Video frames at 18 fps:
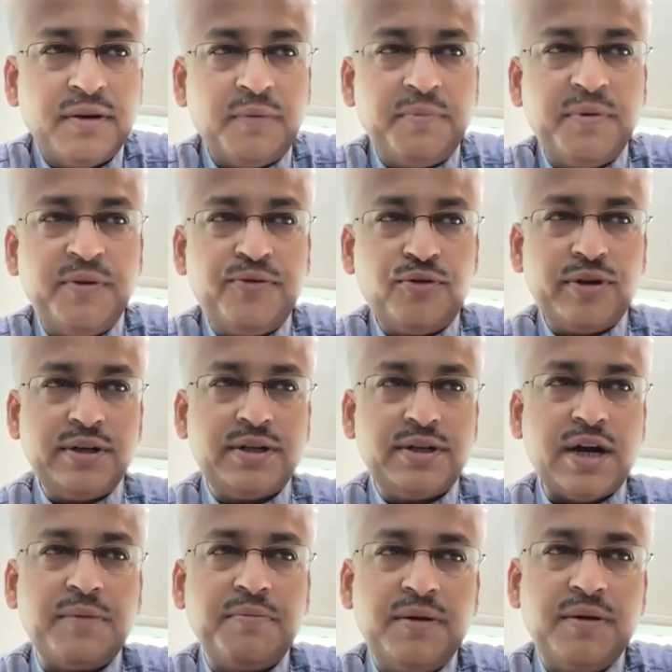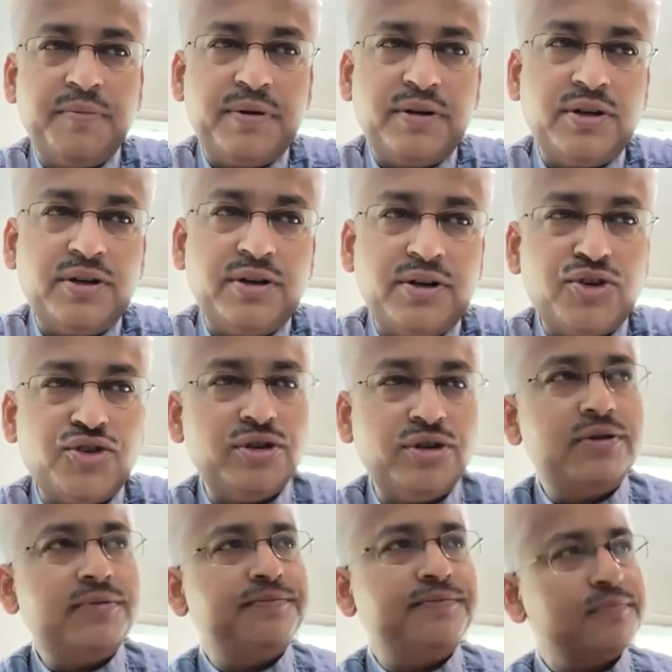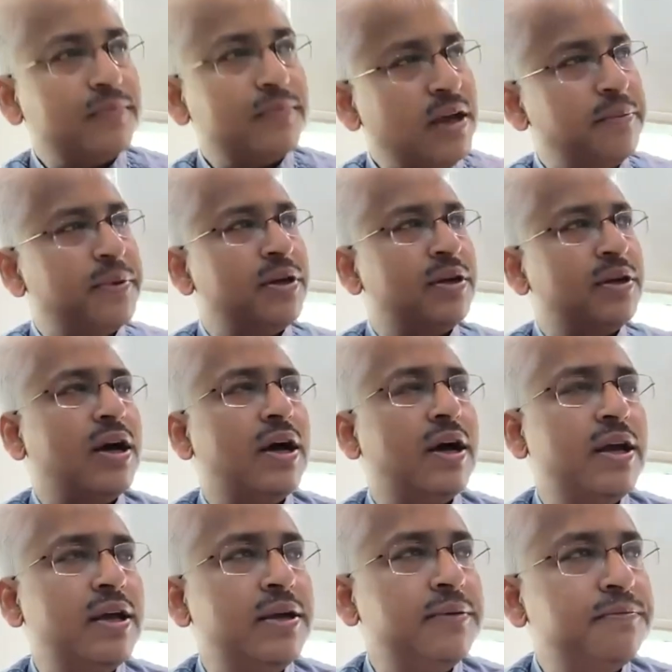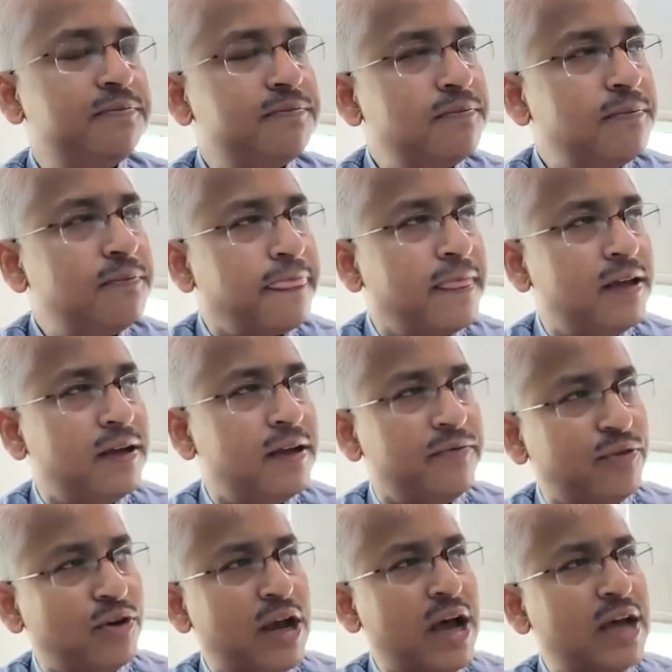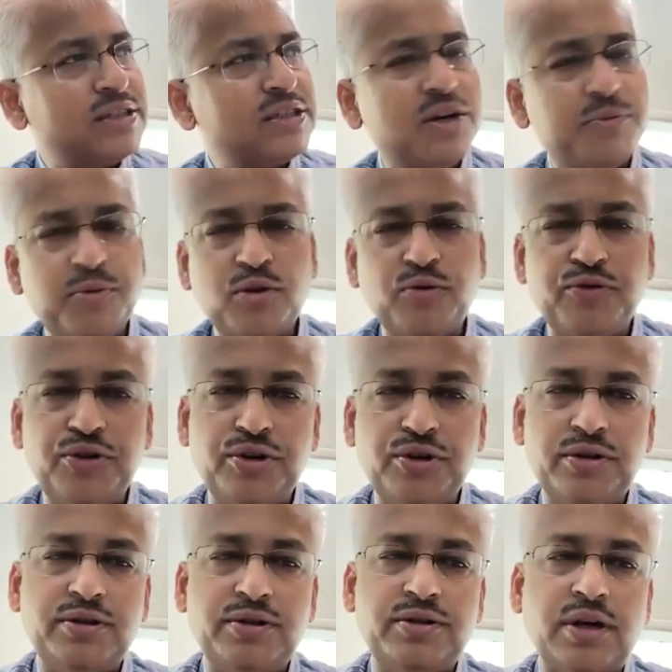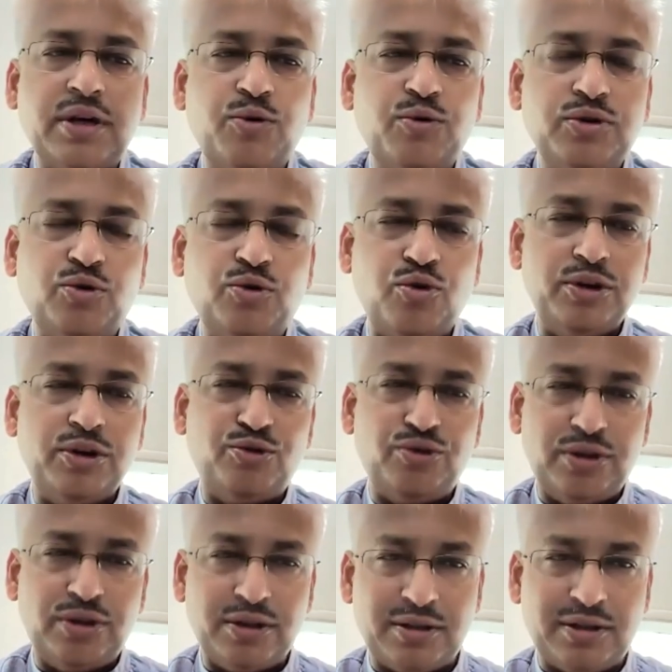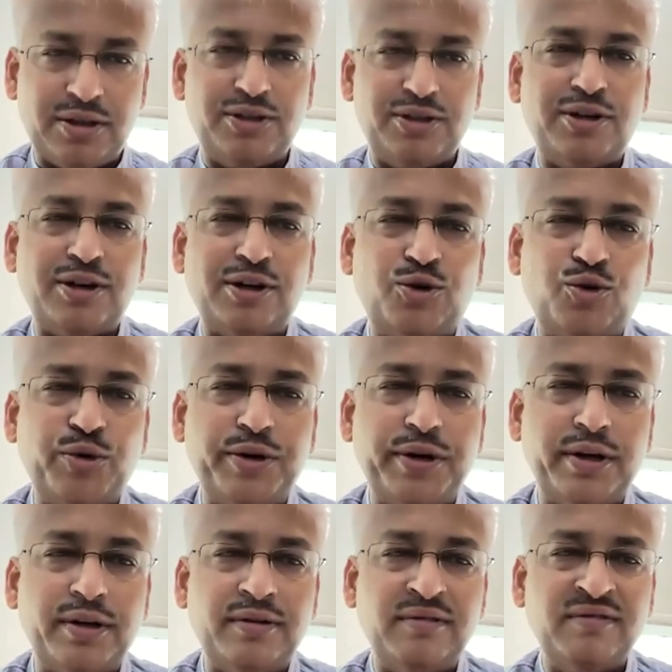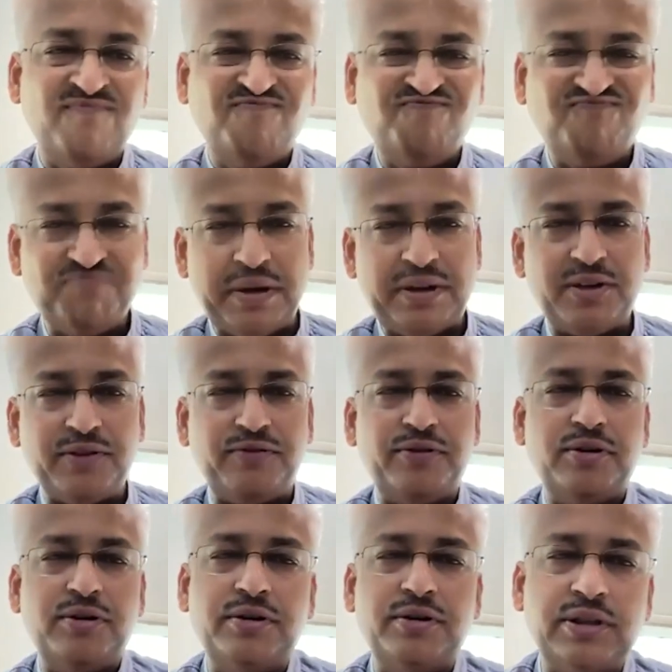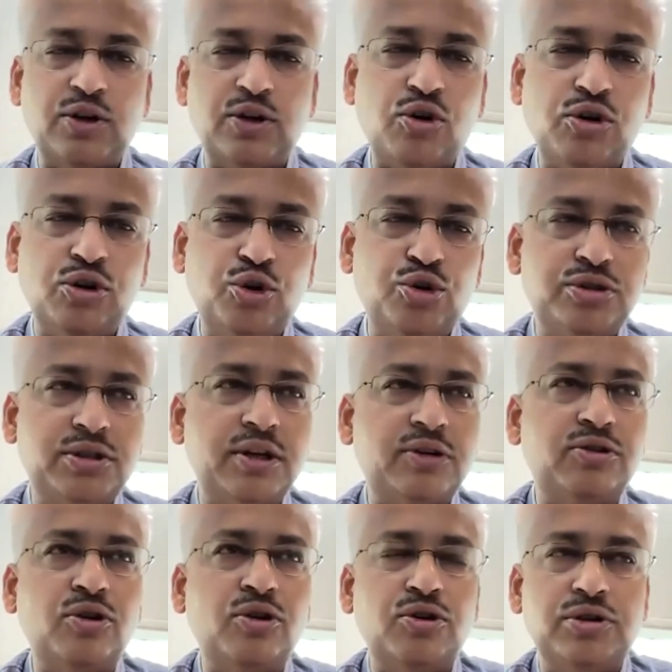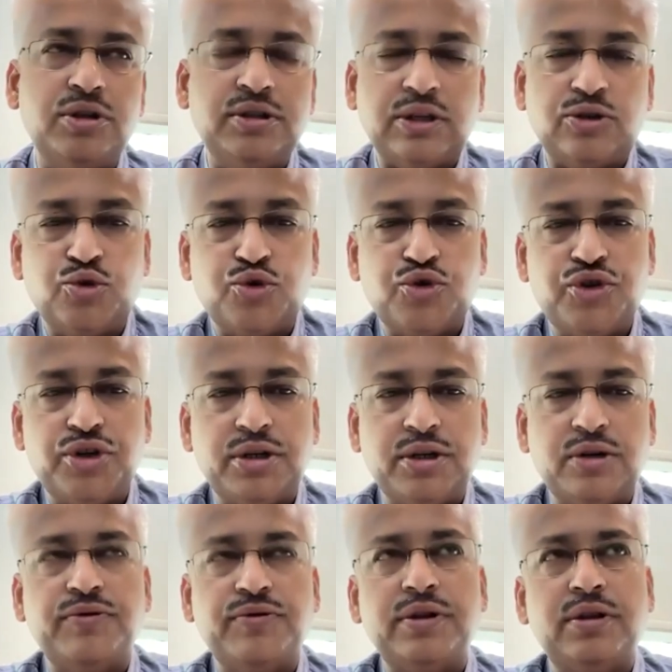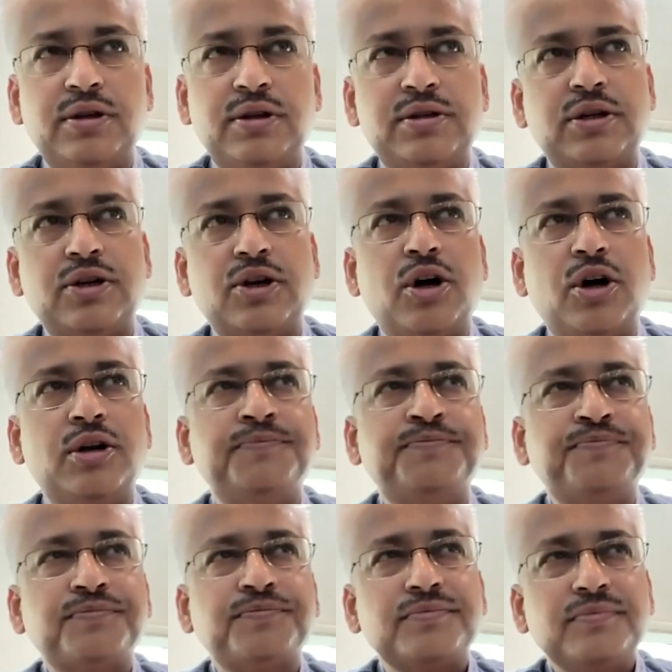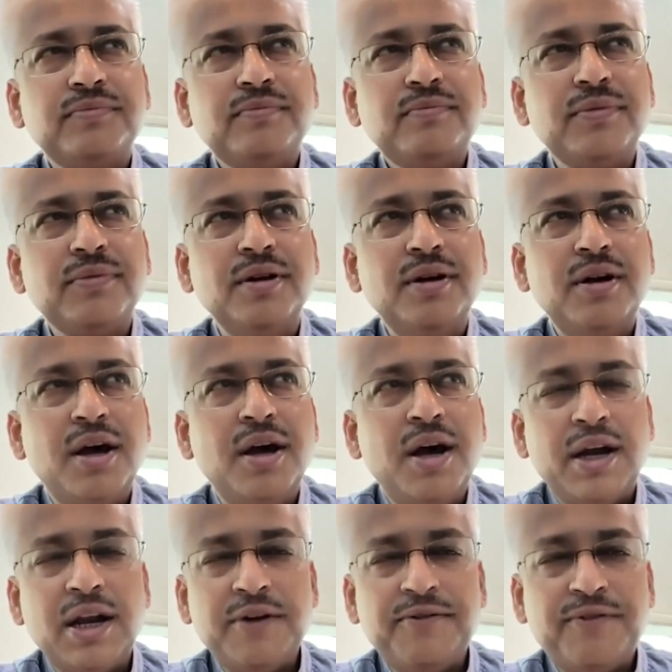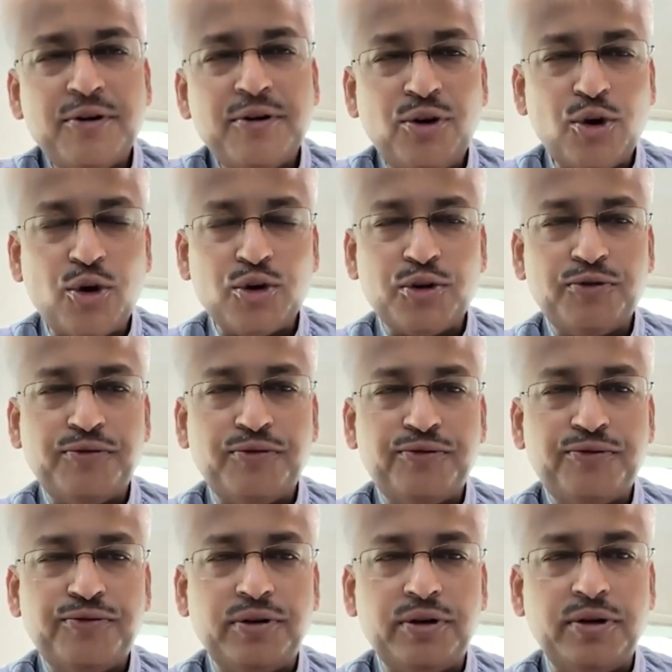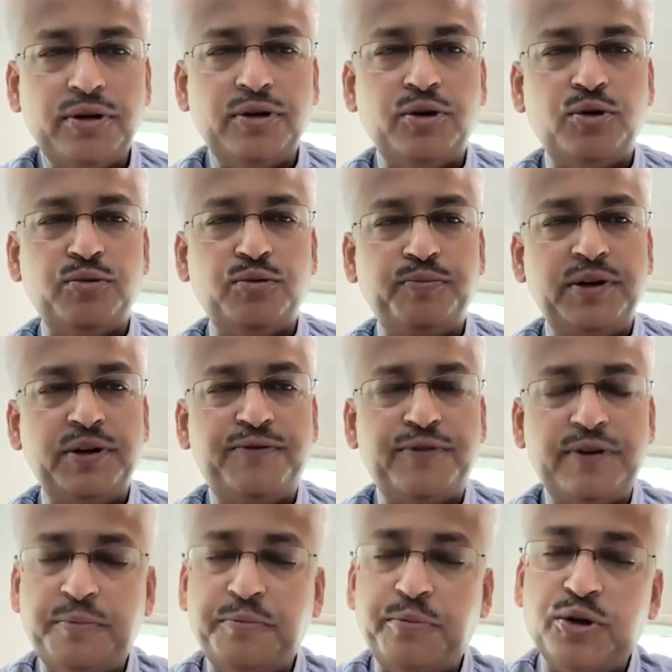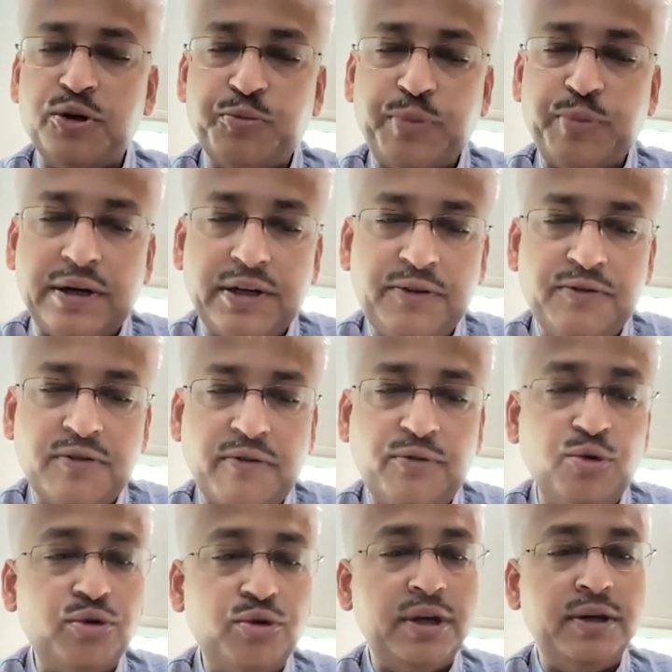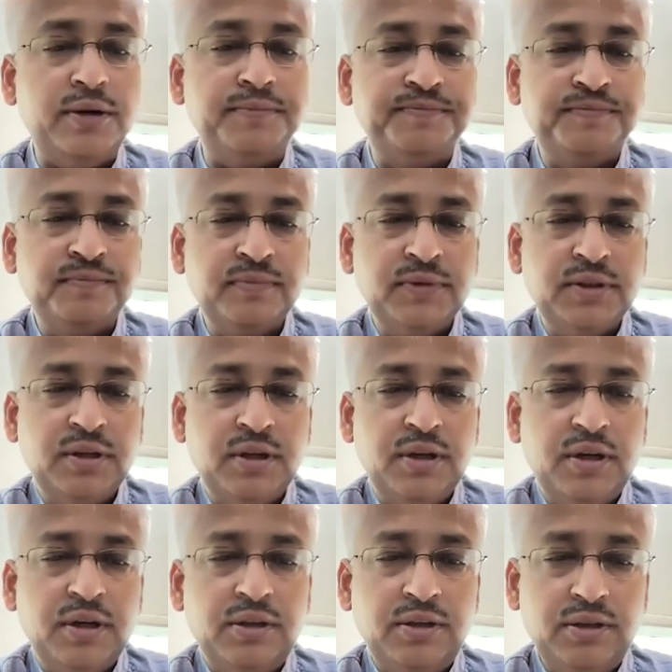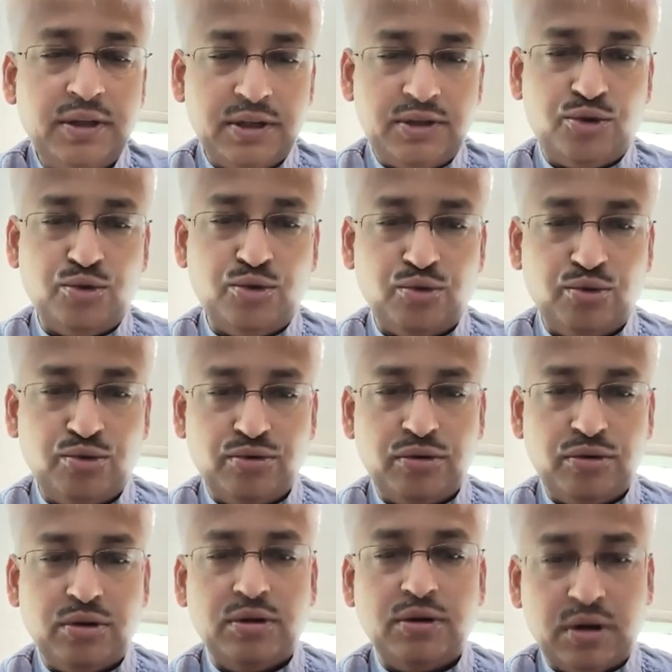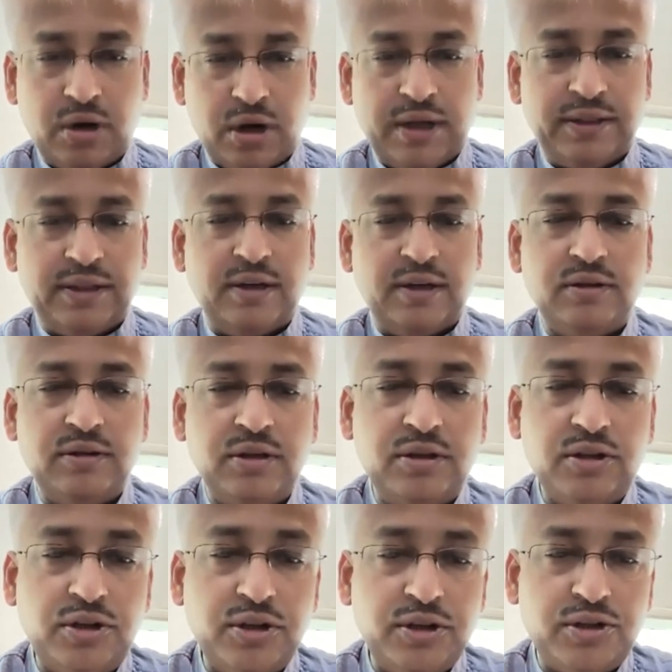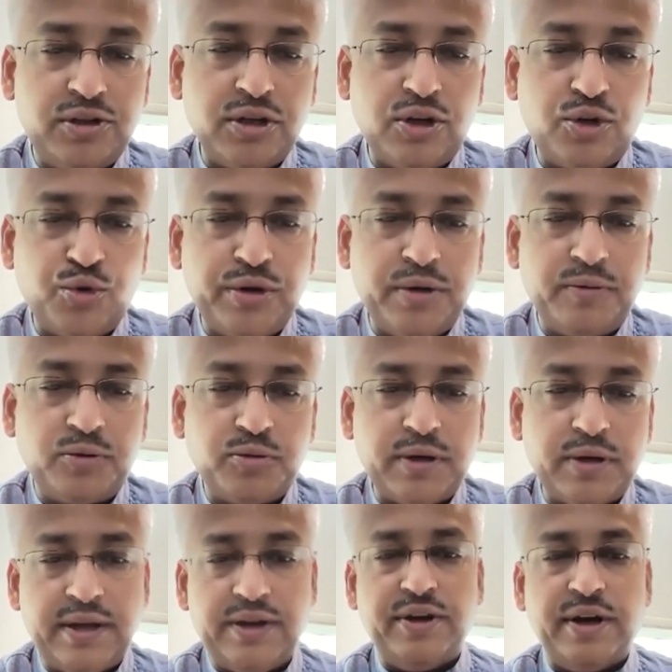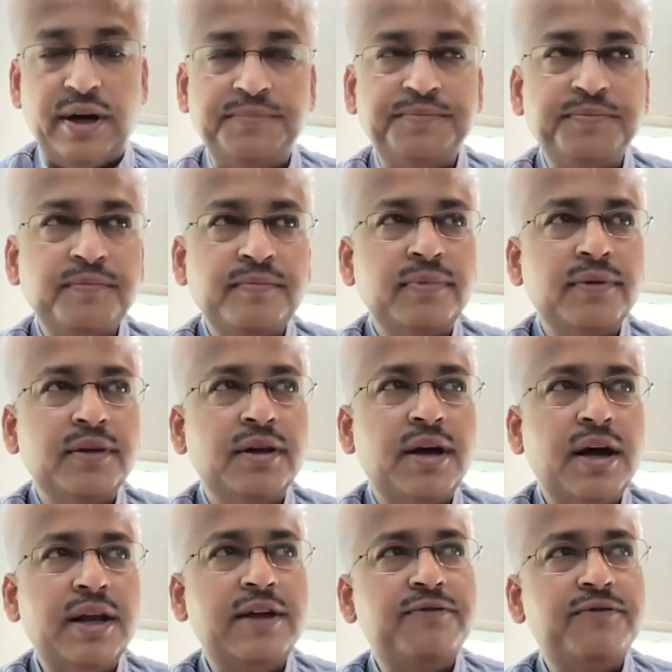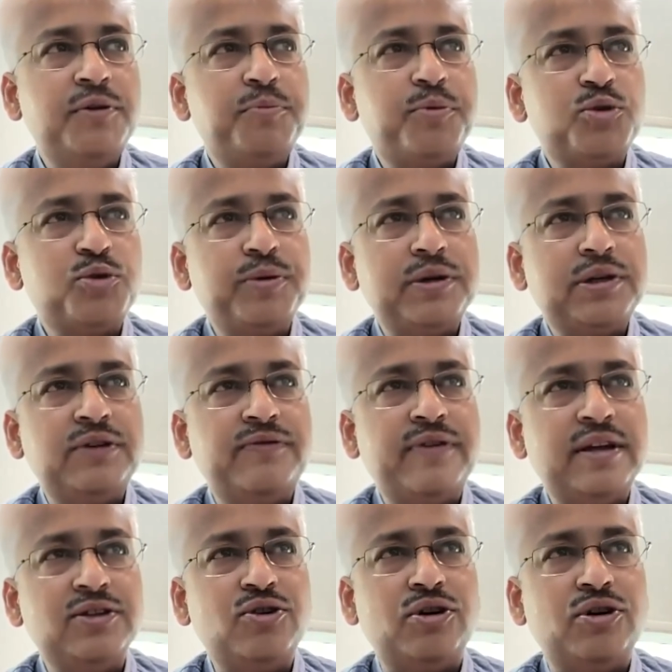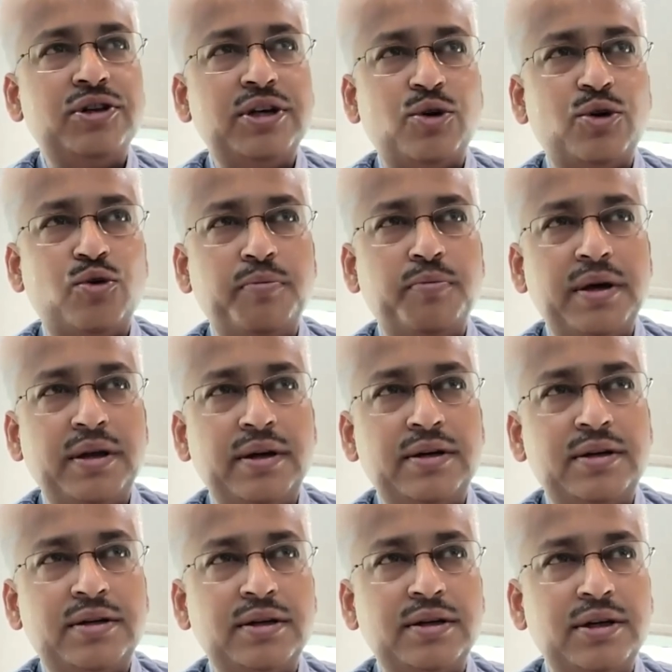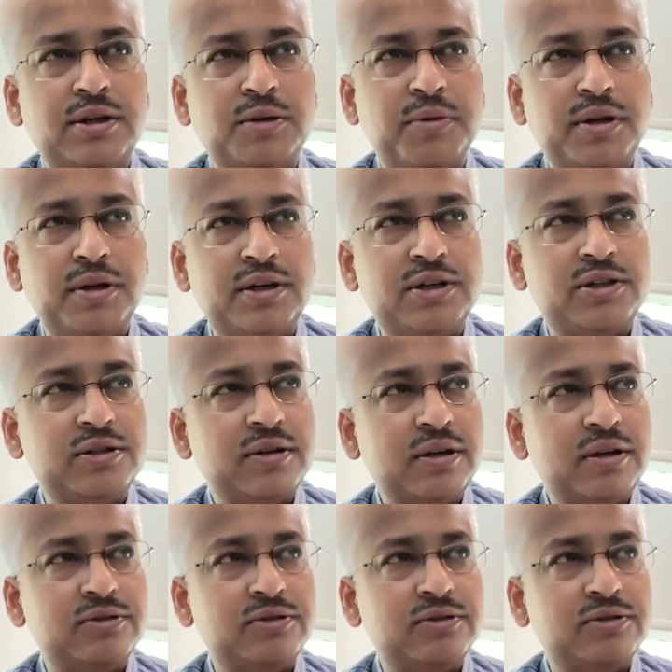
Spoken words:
But before I start my presentation, for the last couple of years, I was going through this digital twin, metaverse, and all those technologies associated this and all. And I found a lot of different perspective of looking this to, or rather, the digital twins area. And every perspective has got their own merits and demerits.